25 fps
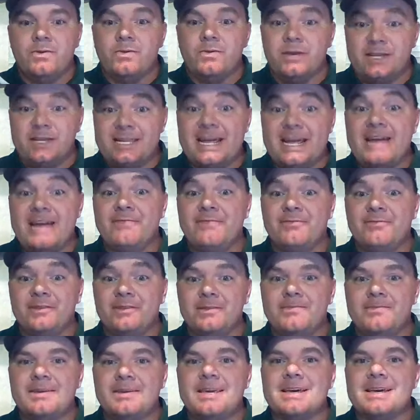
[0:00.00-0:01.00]
would
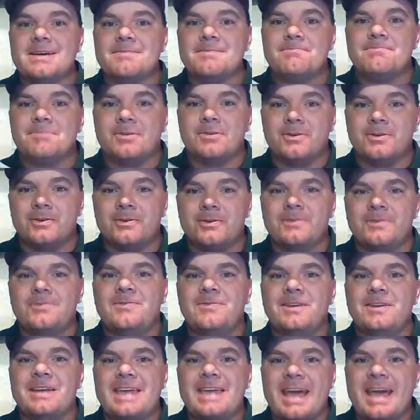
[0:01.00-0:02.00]
definitely be a
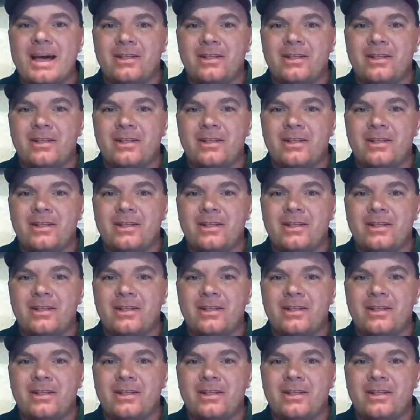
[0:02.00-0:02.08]
perfect